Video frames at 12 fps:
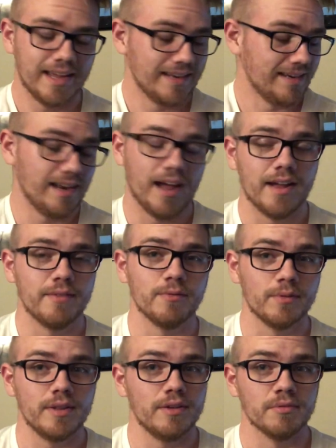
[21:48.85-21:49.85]
not
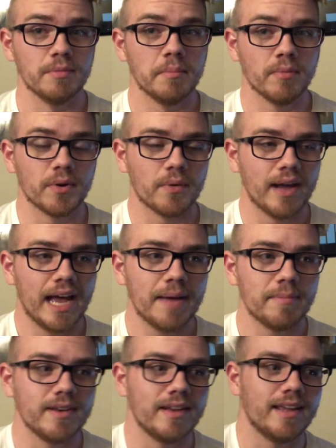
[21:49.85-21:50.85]
really remembering what
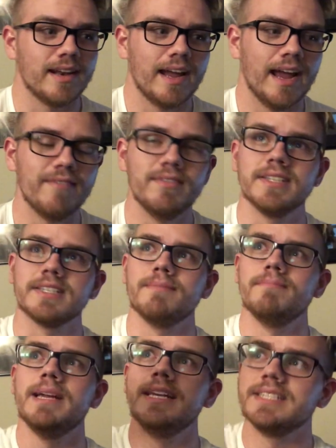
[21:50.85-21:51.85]
happened and I have this
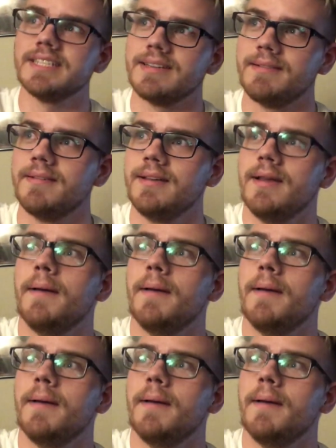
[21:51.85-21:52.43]
amazing